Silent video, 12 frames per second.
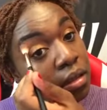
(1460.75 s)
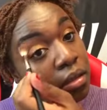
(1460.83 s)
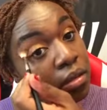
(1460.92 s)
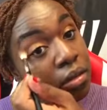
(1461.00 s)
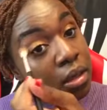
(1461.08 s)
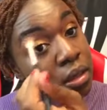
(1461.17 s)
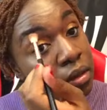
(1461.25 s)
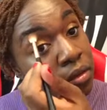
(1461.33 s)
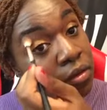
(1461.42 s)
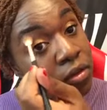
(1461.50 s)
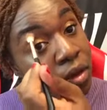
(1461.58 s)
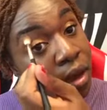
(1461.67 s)
Just kind of
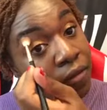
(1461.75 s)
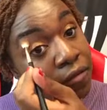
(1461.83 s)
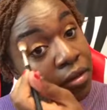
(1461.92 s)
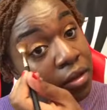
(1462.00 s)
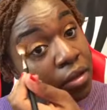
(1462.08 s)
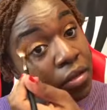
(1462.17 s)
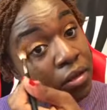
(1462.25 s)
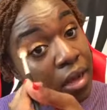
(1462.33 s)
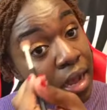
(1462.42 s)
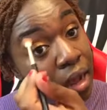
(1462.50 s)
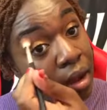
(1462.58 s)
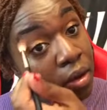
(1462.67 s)
soften this
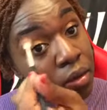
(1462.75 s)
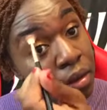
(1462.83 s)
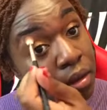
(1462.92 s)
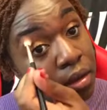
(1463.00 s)
out.